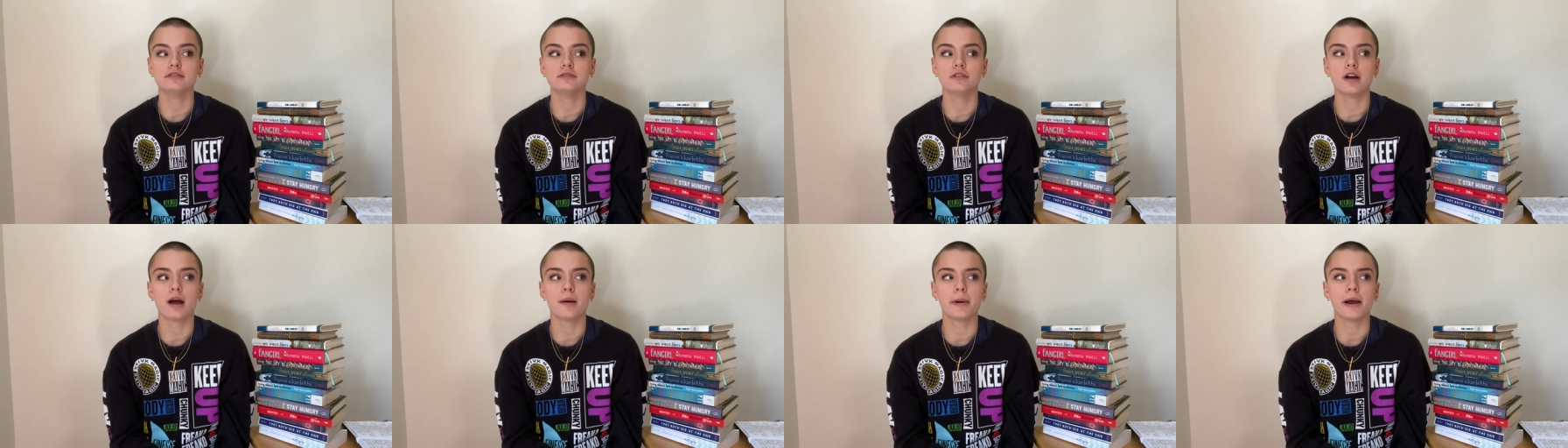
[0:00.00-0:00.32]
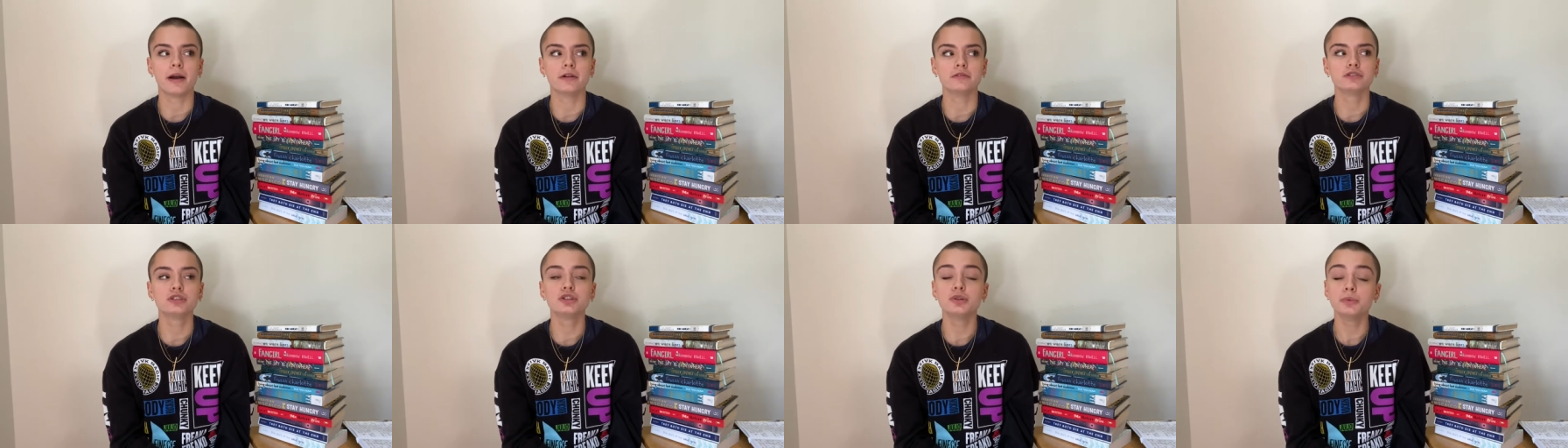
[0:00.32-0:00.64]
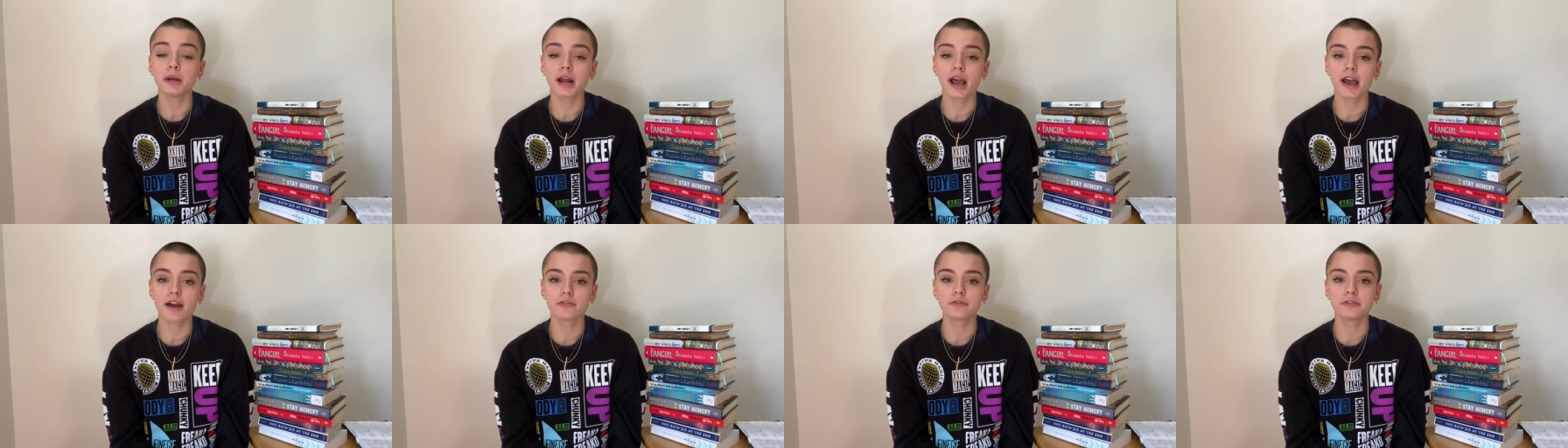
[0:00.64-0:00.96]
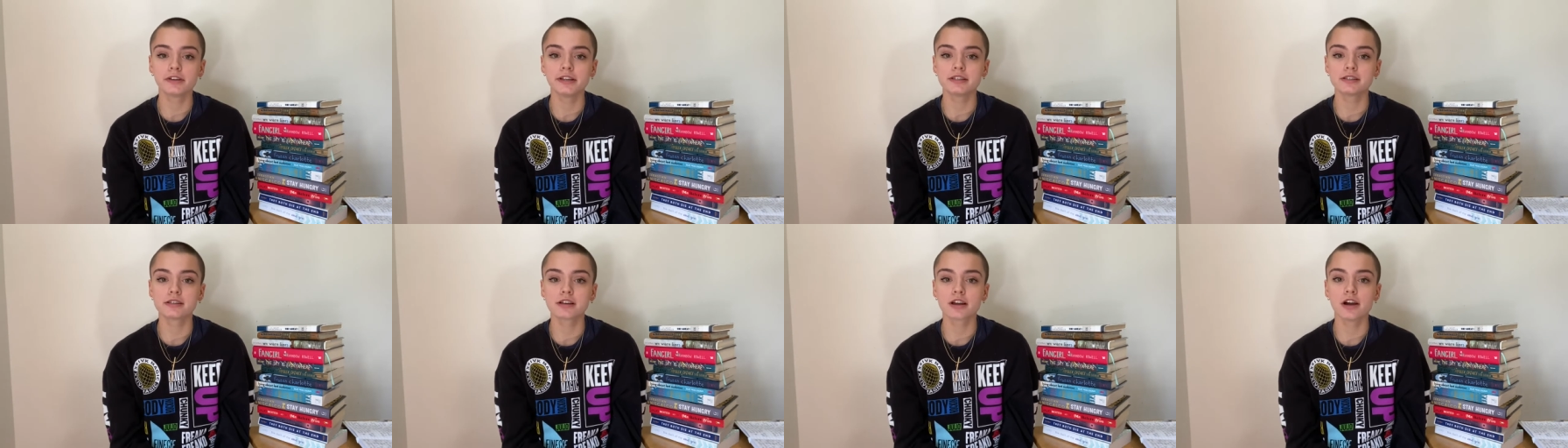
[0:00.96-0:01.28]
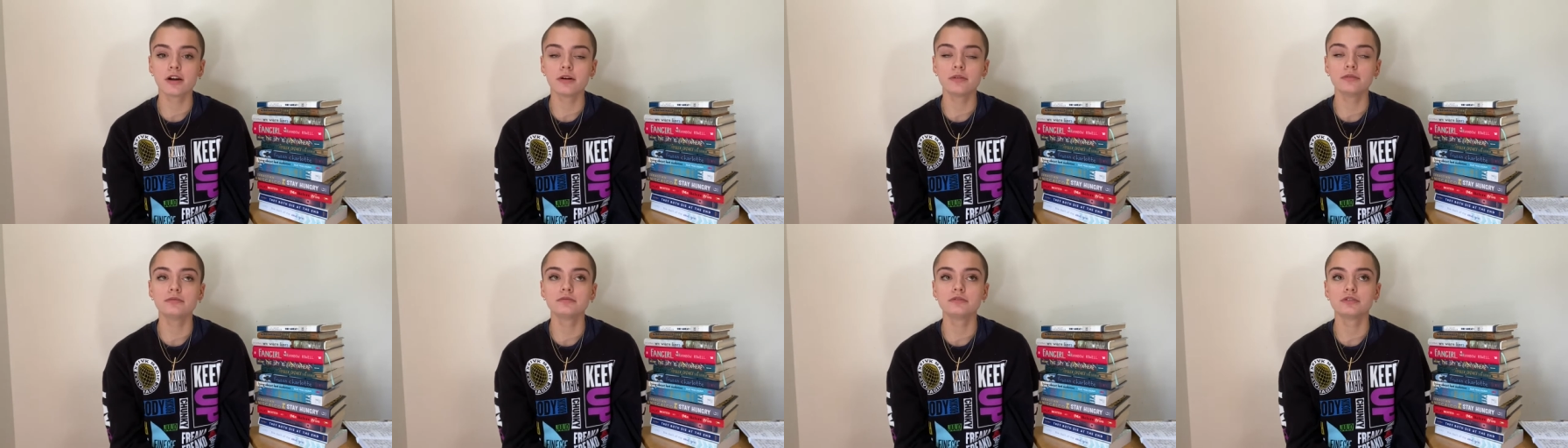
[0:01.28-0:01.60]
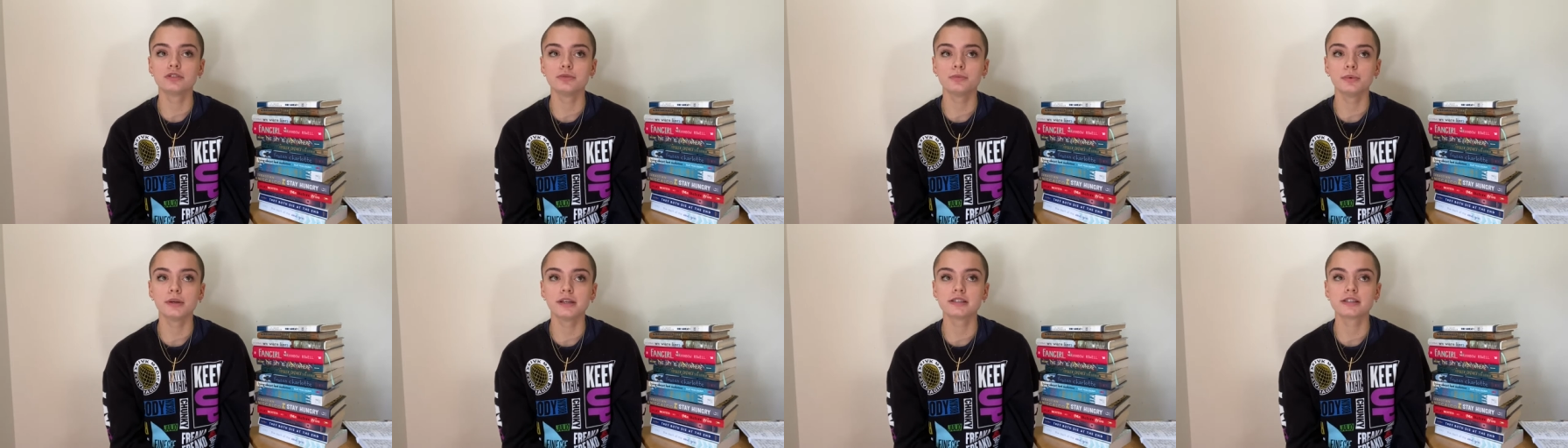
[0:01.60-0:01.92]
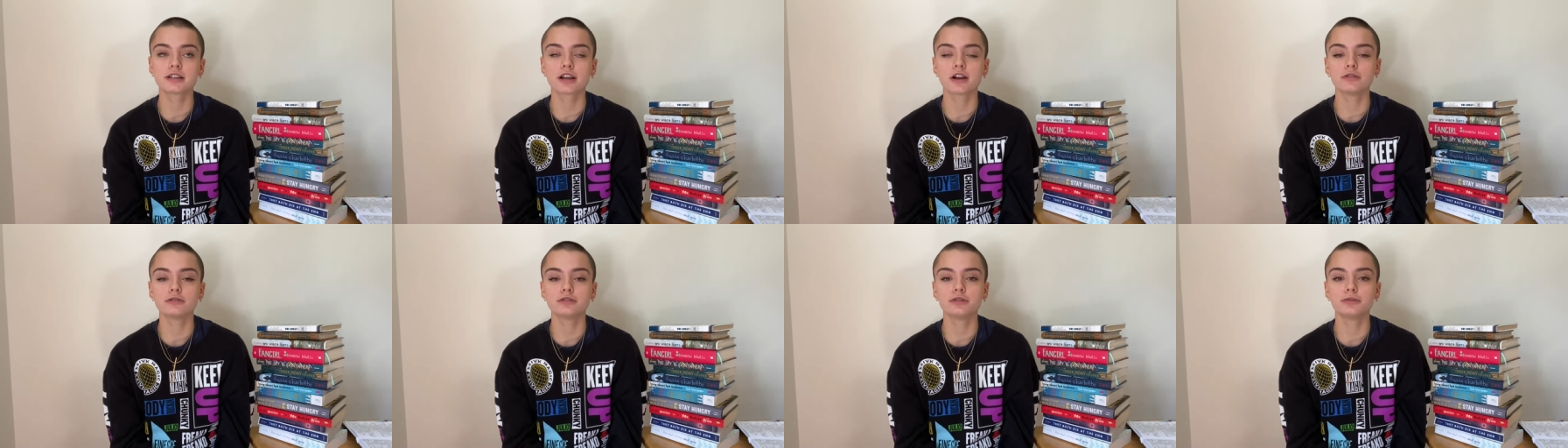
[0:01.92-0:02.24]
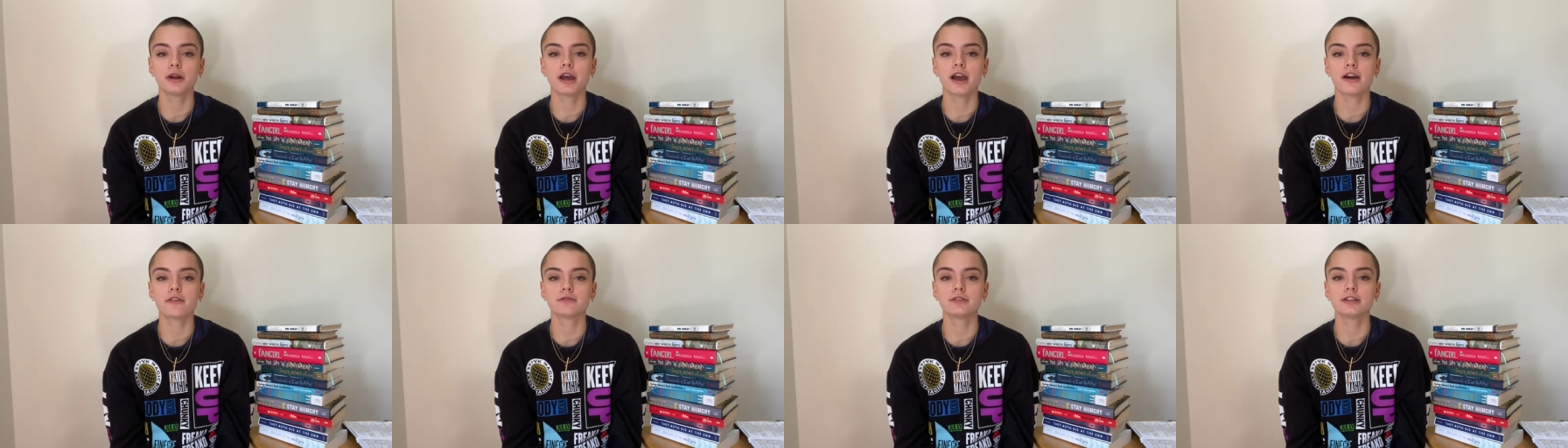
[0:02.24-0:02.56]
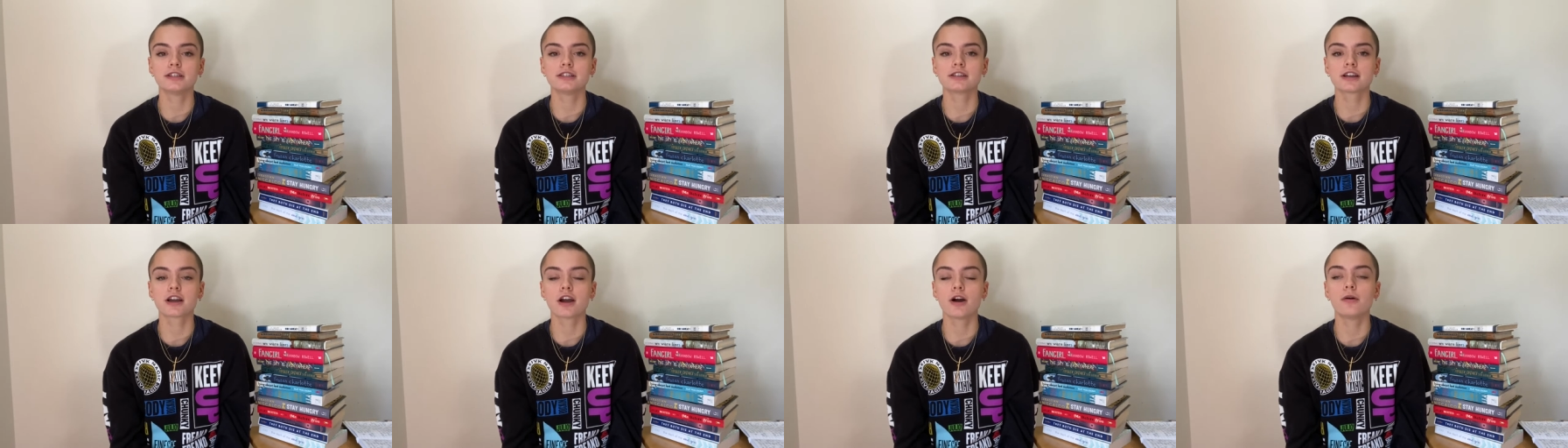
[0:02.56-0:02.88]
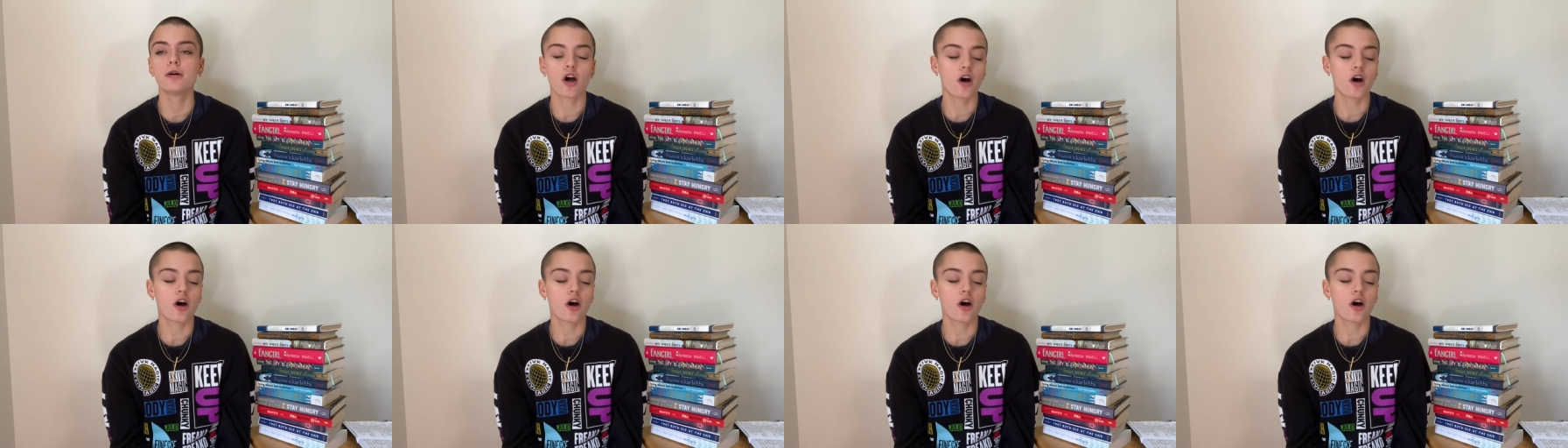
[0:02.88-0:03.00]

about two and a half weeks ago, two weeks ago, two and a half weeks ago.